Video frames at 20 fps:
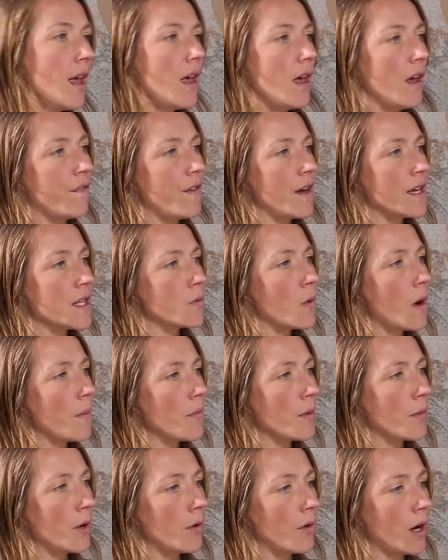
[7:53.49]
If I
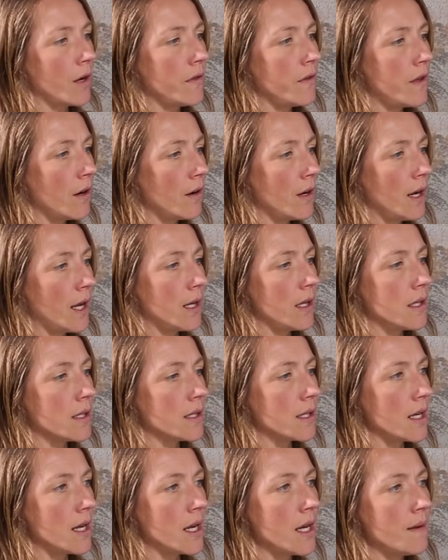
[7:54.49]
swap them around there and let you
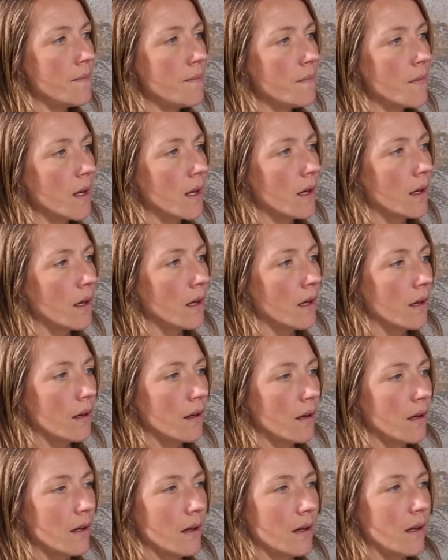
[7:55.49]
see,
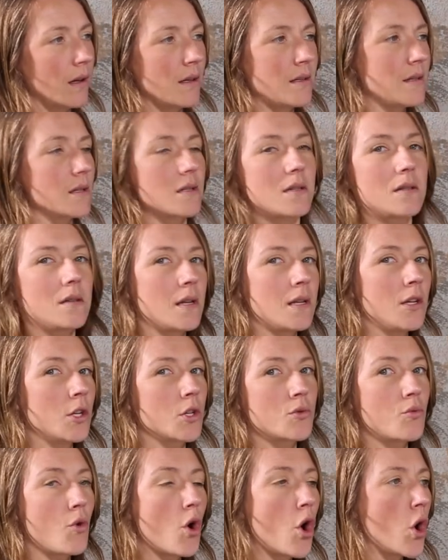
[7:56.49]
it just, it
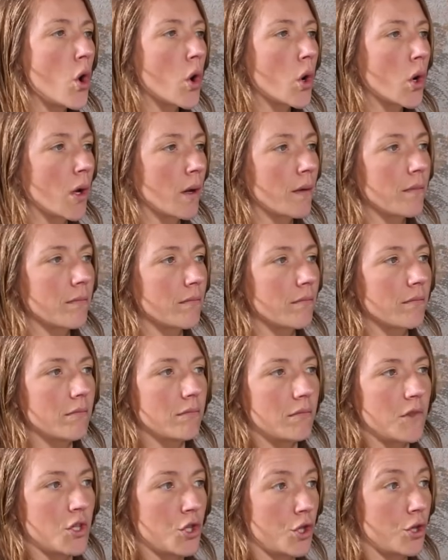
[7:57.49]
looks wrong. The